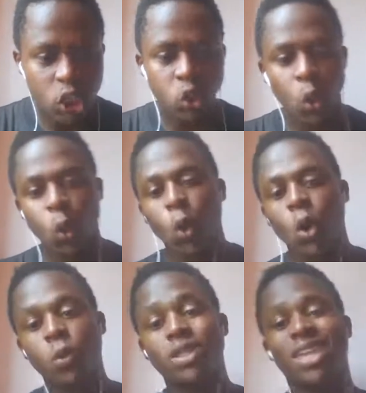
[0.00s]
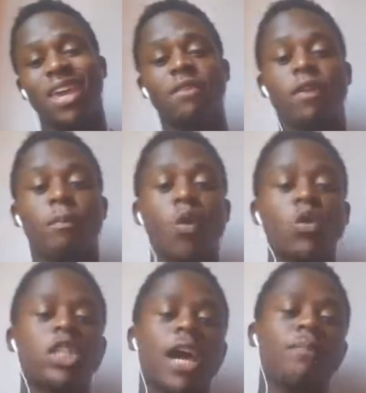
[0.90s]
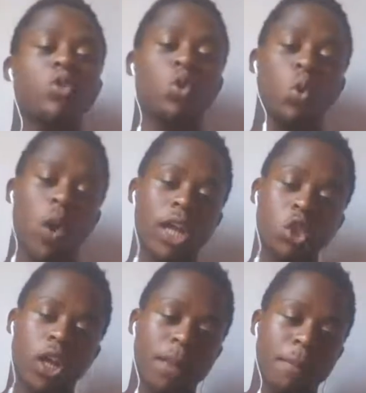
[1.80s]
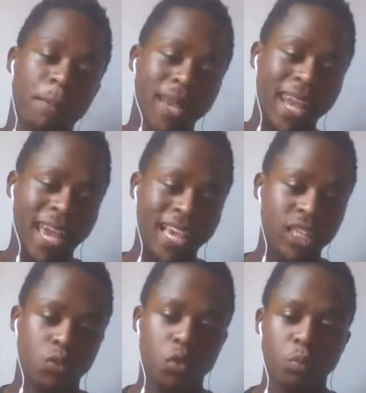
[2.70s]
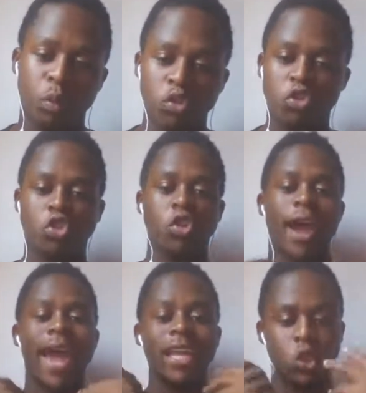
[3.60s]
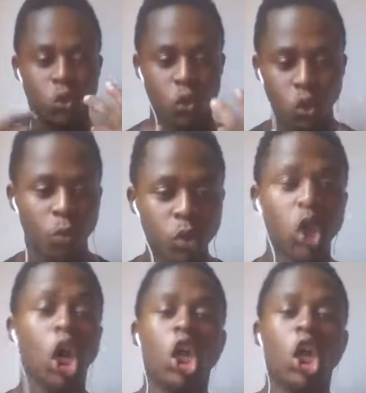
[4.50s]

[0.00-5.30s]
so which gave him more time to actually play his football, try to